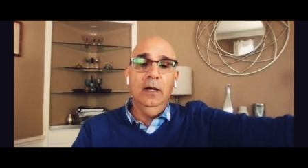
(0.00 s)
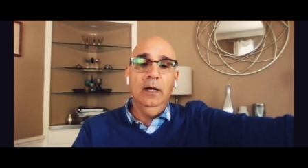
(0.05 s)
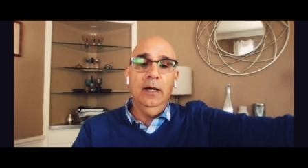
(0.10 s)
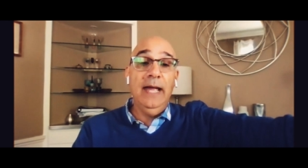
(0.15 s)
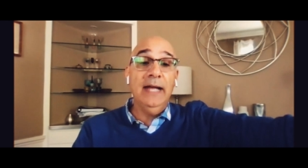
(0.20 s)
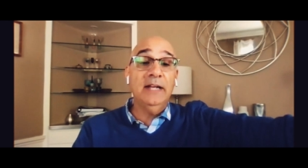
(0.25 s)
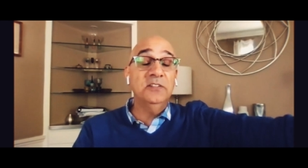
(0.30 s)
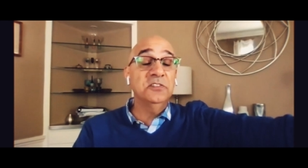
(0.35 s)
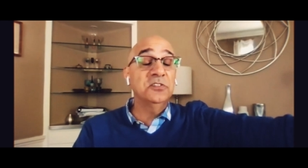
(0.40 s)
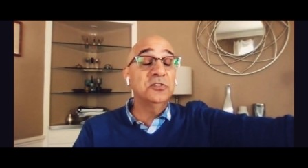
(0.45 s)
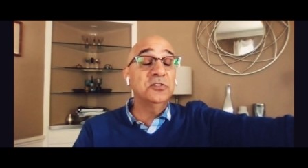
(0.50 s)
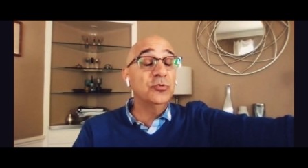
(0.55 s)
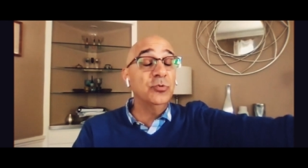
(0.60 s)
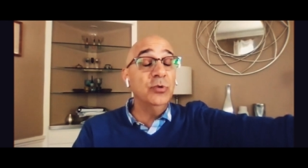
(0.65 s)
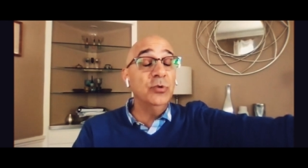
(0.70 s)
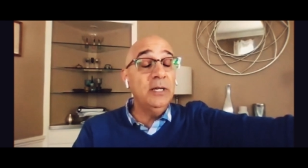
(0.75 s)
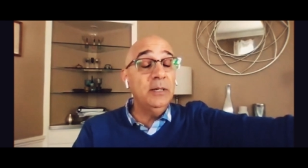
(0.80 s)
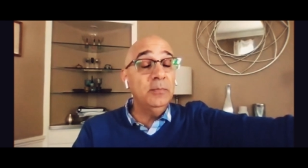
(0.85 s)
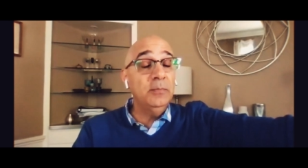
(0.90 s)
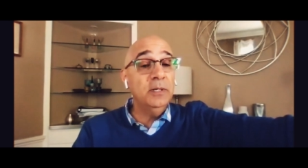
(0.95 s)

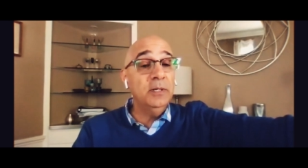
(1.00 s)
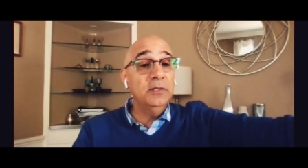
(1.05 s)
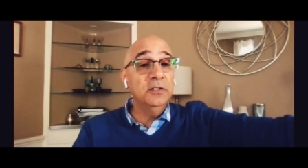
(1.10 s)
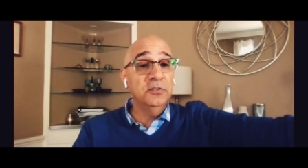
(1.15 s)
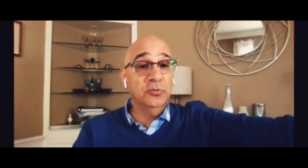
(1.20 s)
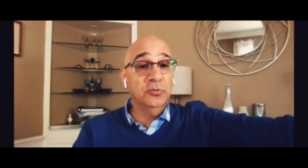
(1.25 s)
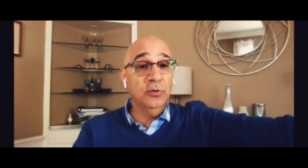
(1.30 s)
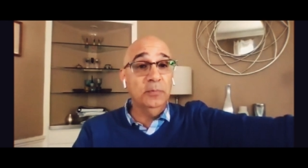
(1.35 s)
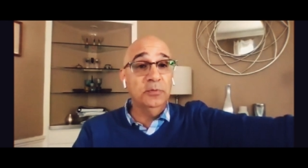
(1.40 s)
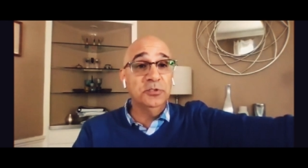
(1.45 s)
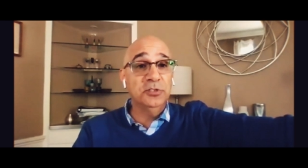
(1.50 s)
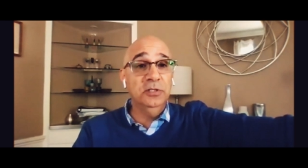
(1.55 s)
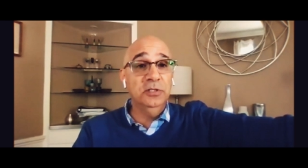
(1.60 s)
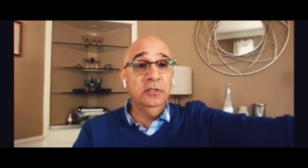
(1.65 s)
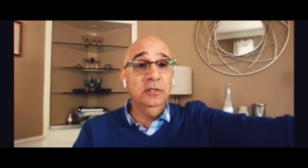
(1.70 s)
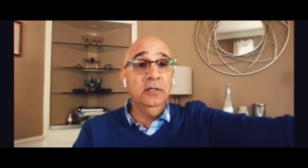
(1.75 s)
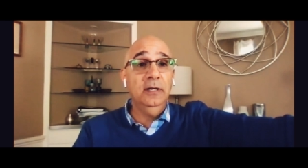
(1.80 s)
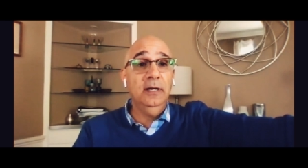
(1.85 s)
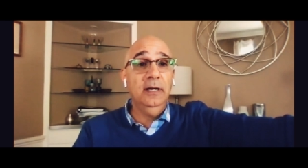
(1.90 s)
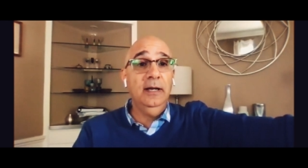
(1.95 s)
Extreme
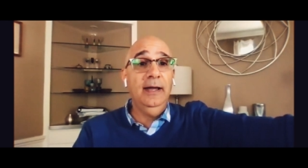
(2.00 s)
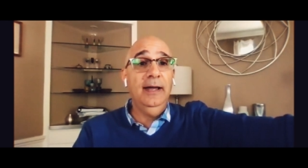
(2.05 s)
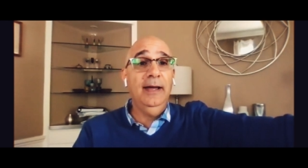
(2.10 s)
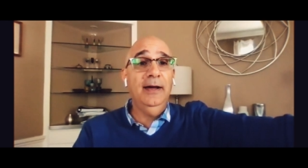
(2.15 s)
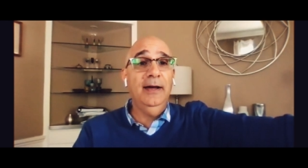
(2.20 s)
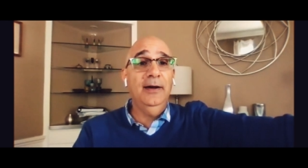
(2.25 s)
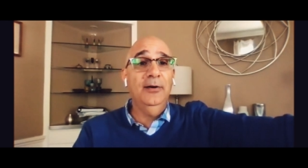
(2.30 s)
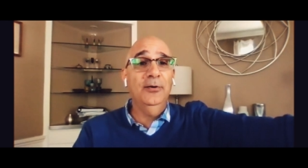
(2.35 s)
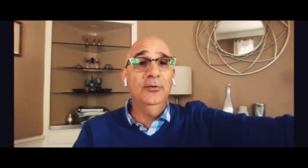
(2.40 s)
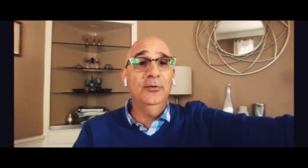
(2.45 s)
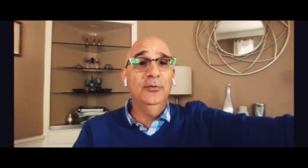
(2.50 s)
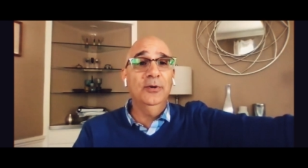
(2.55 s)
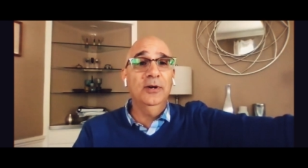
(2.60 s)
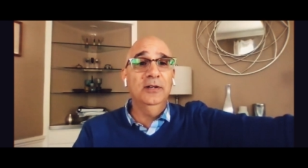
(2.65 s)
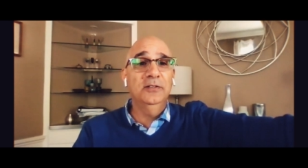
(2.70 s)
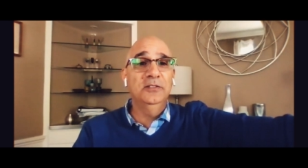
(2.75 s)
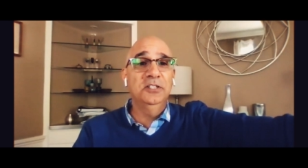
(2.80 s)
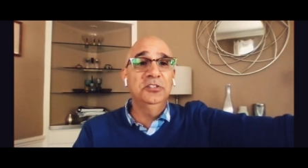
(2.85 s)
Disruption, how the